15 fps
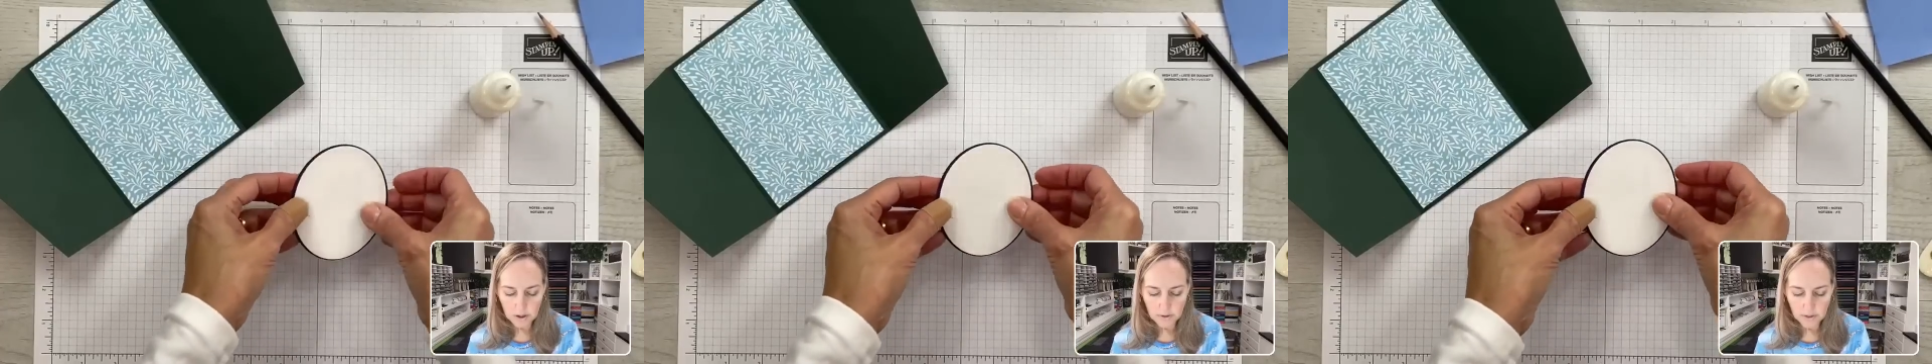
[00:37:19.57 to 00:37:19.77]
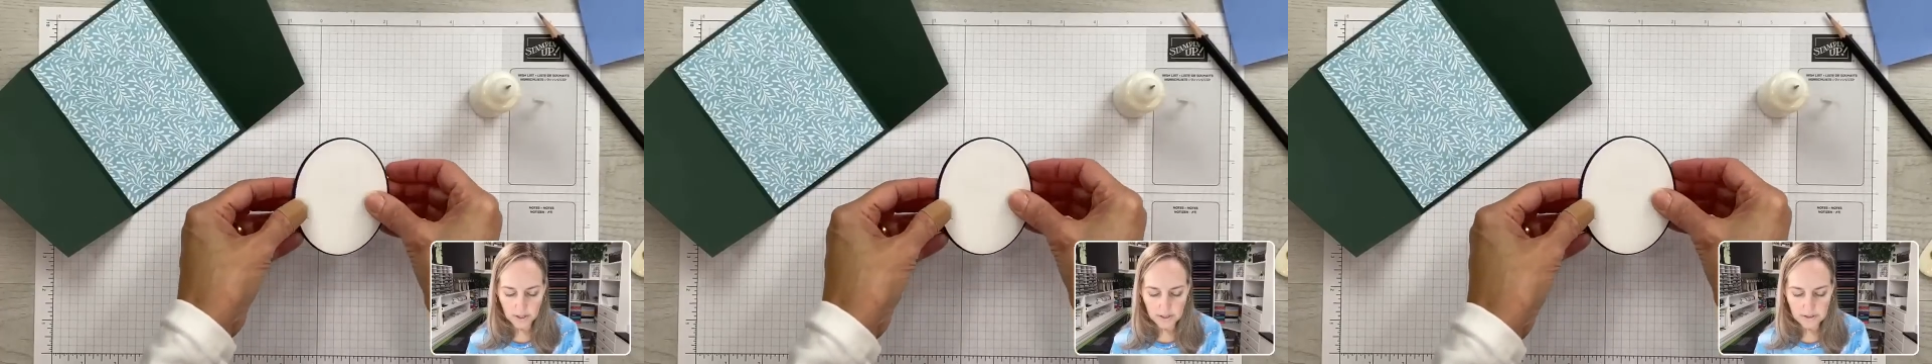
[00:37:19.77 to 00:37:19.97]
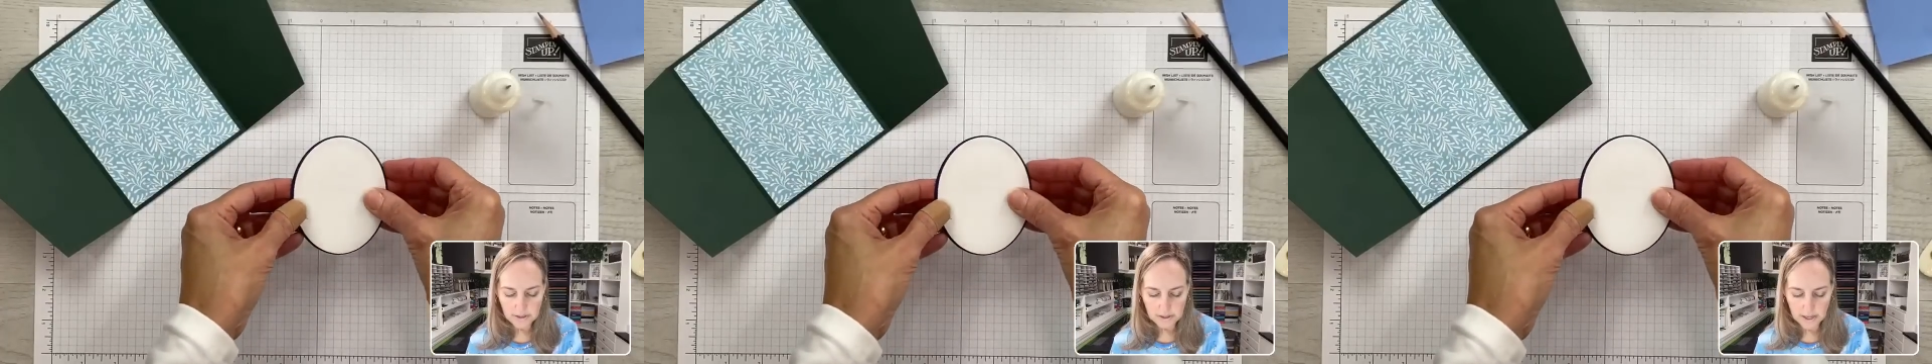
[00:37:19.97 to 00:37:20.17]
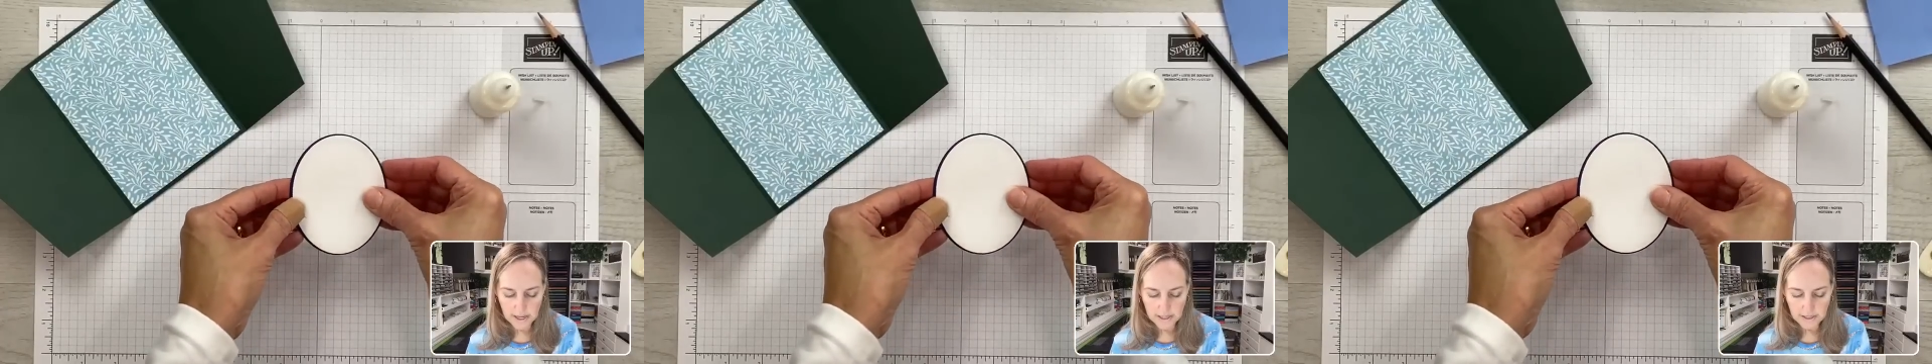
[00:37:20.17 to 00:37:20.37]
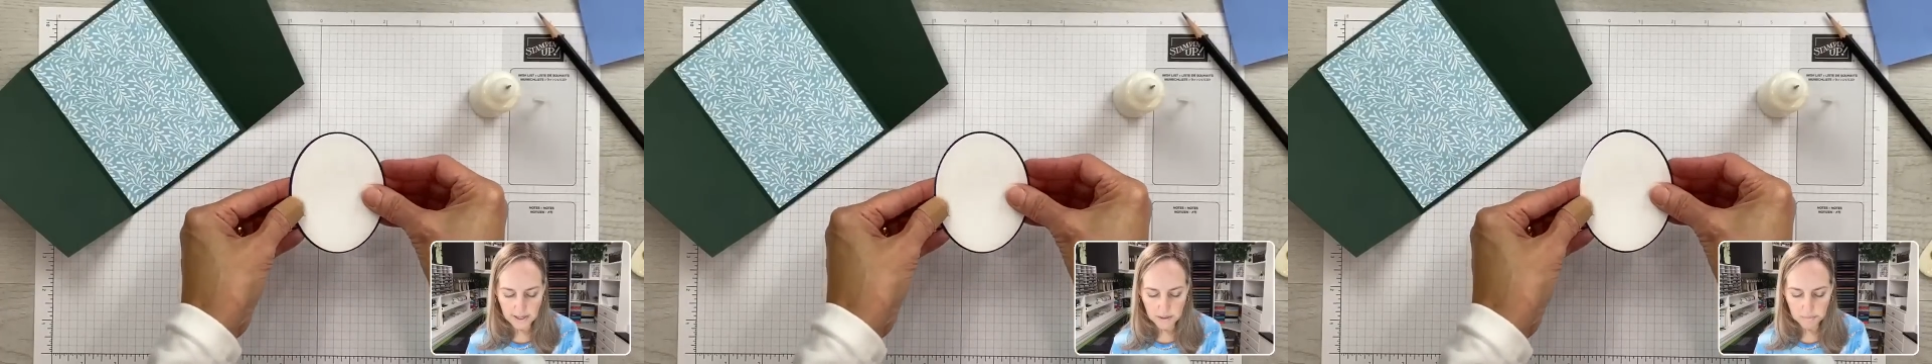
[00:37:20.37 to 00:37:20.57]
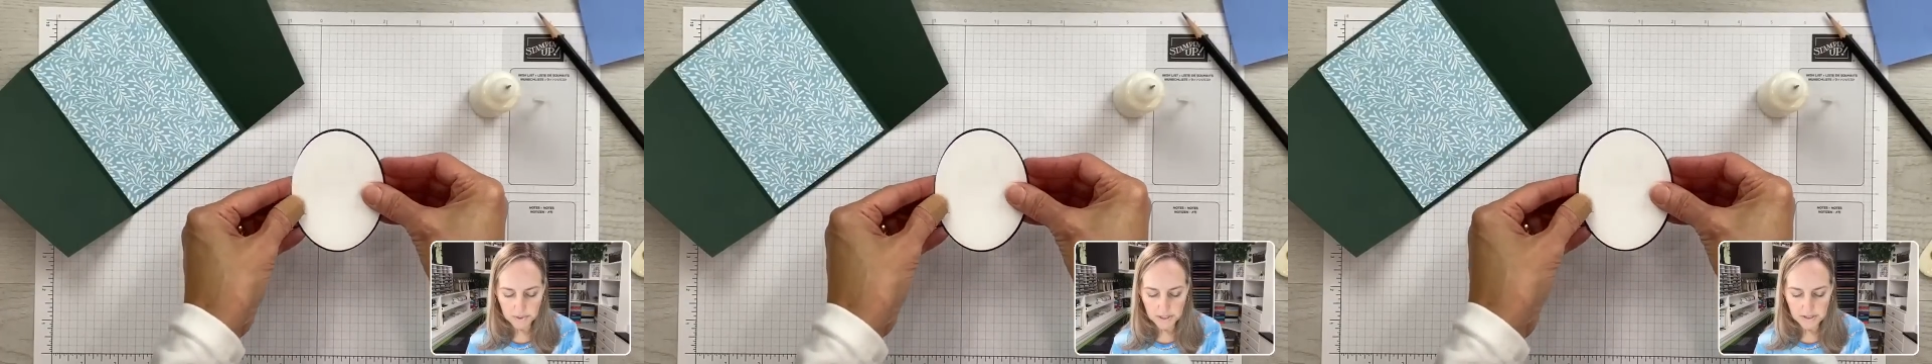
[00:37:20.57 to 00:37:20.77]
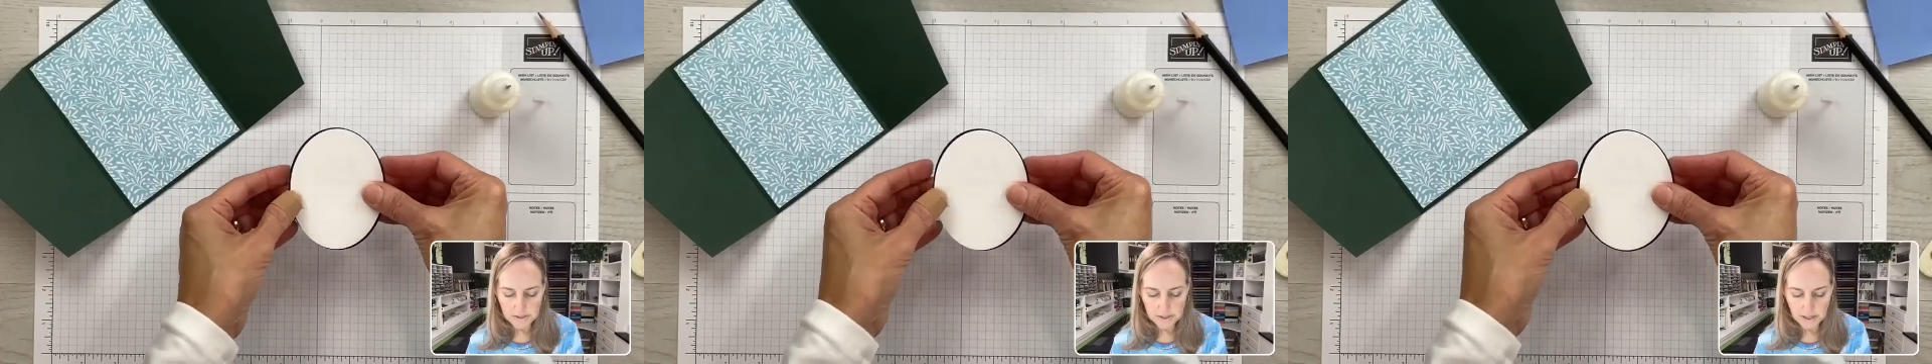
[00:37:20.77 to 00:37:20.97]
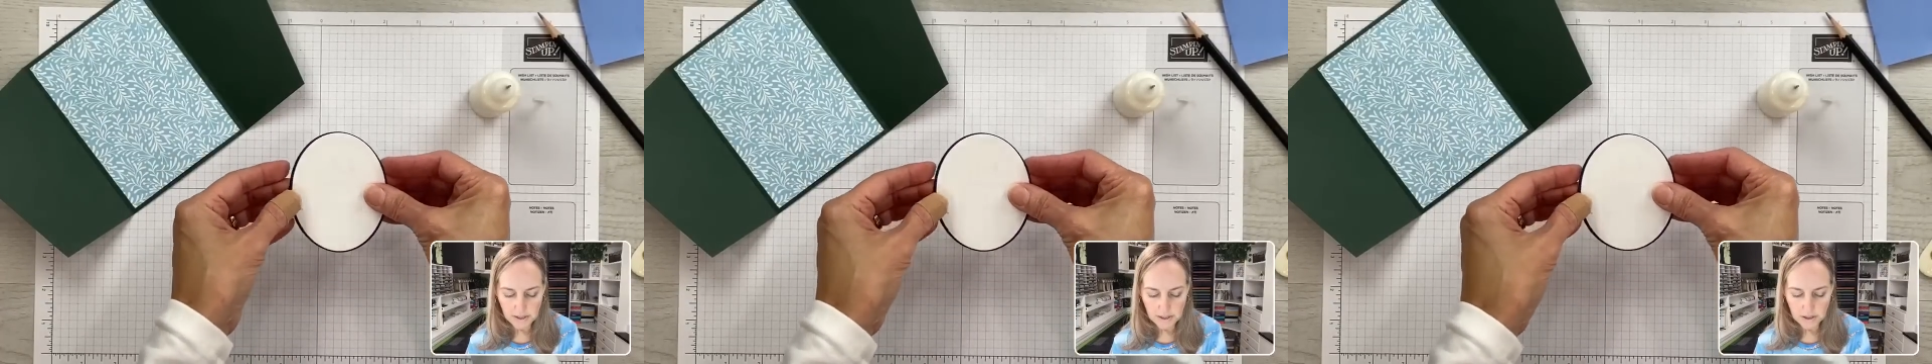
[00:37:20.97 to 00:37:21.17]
that it's lined up inside